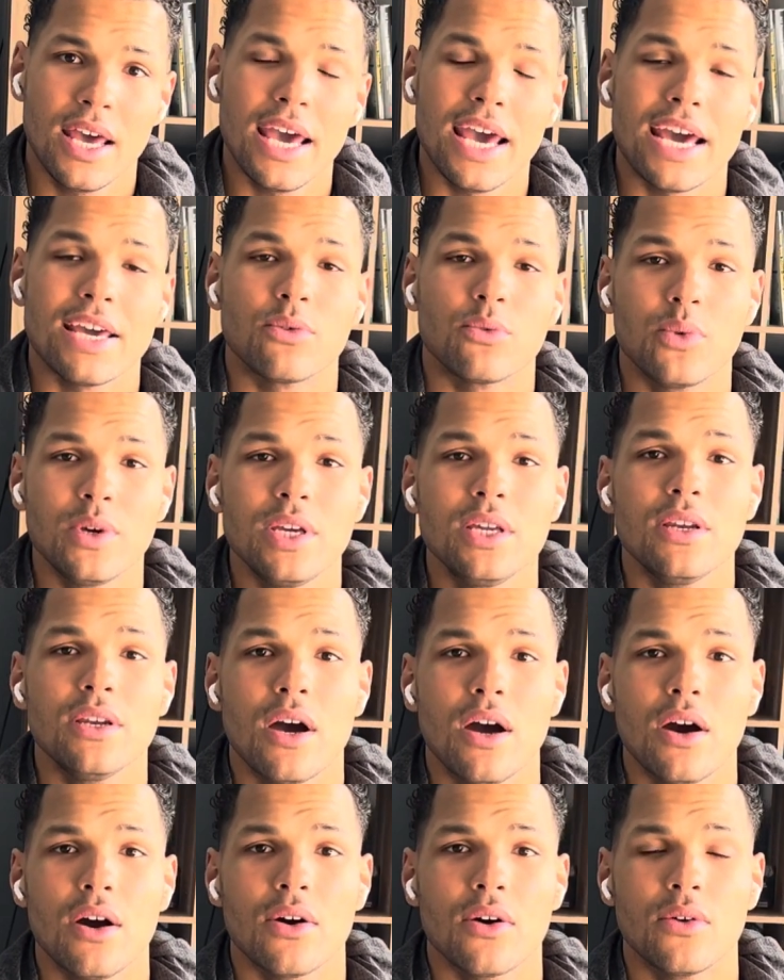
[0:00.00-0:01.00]
And we
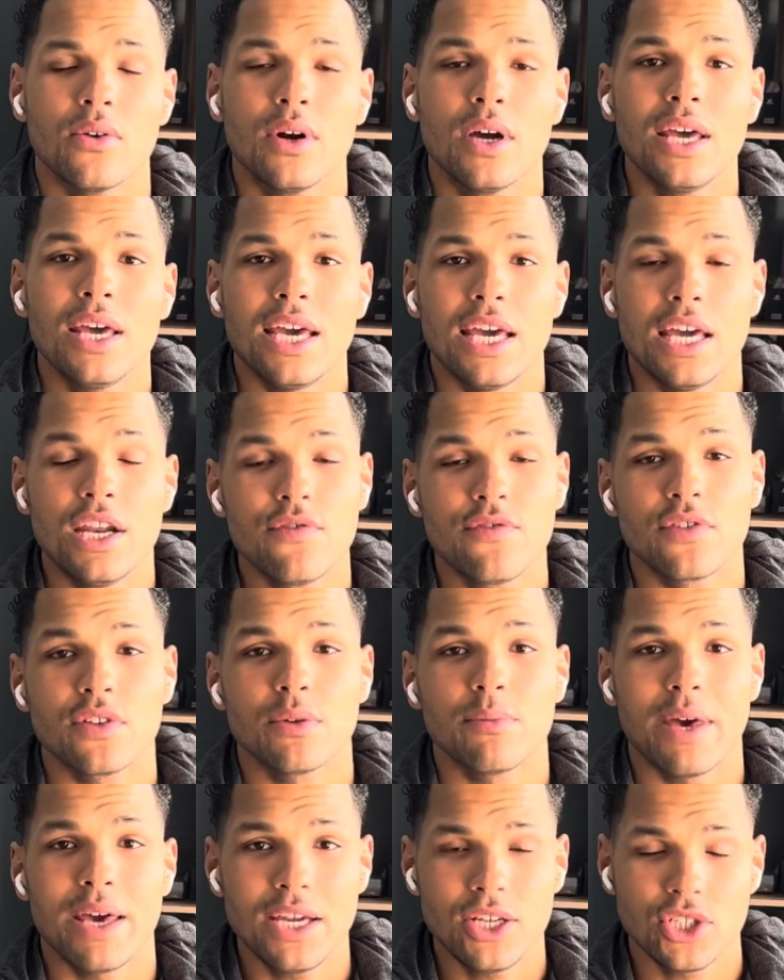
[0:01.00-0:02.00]
know
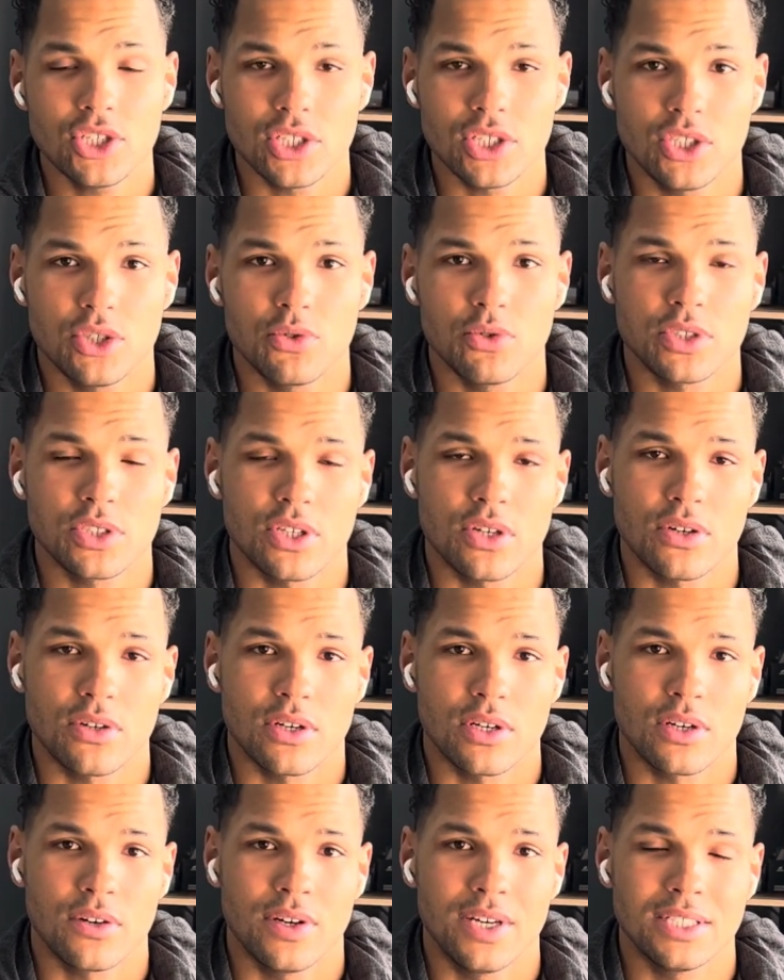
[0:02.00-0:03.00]
inflammation to a certain
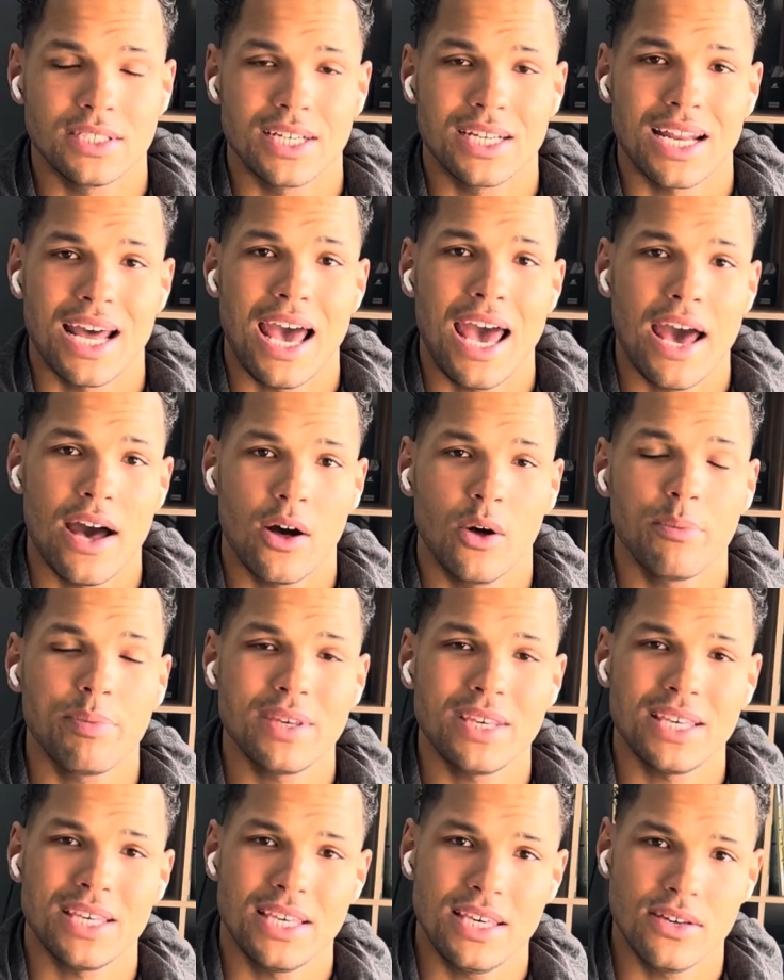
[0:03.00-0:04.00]
degree is going to help
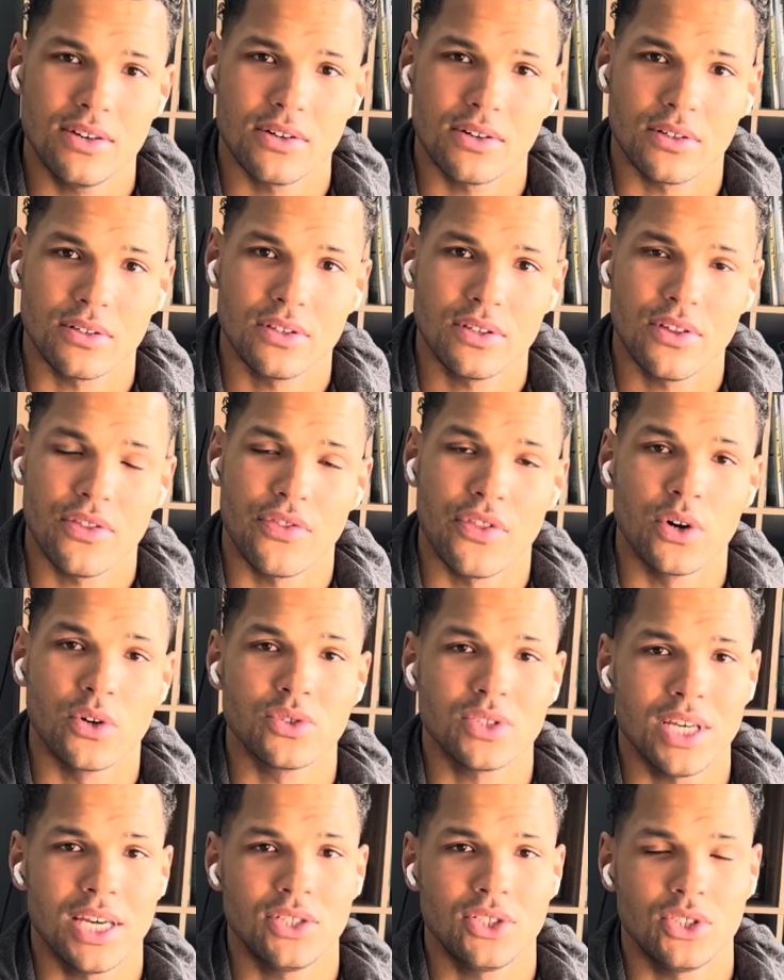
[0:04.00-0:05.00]
heal
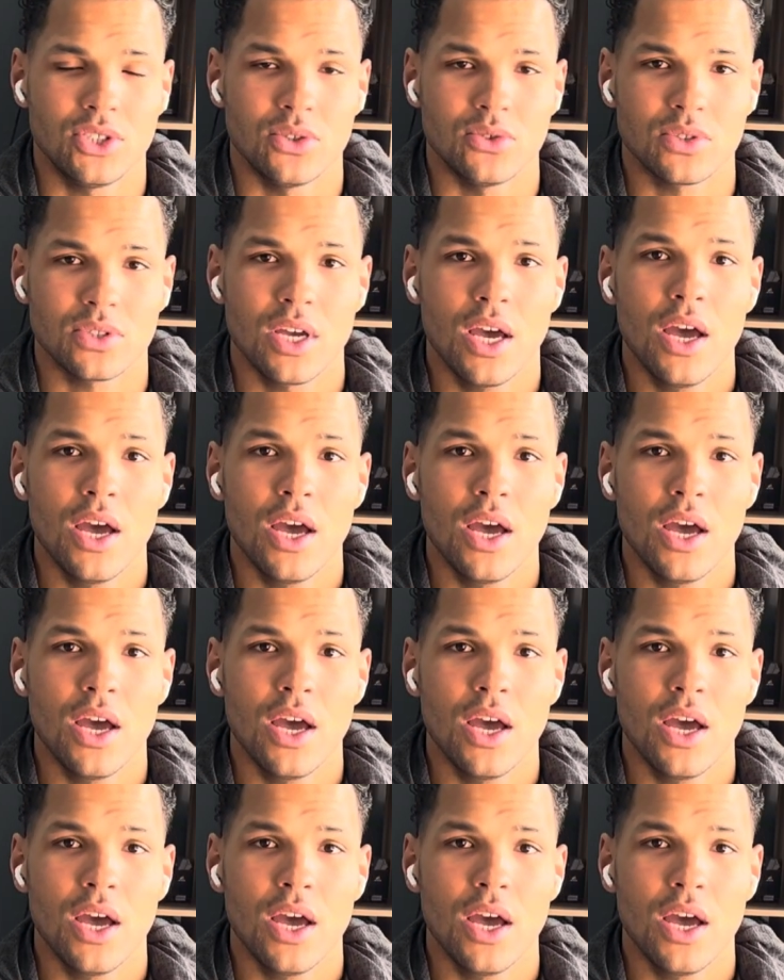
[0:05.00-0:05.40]
those issues.